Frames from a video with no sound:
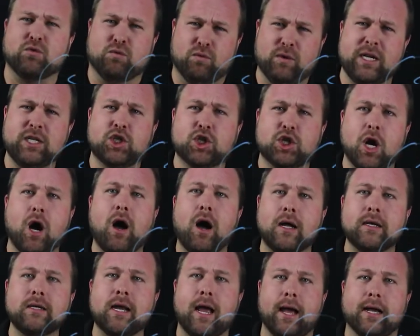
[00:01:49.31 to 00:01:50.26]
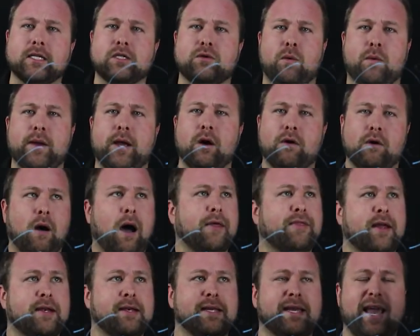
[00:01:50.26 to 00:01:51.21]
rich context when we go to
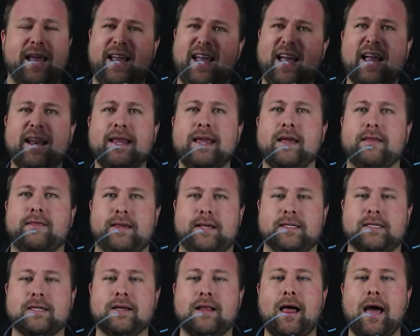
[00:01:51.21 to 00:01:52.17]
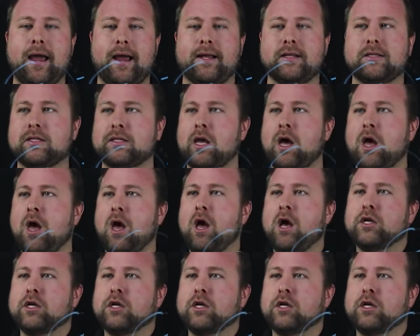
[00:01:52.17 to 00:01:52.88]
authenticate any of these clients.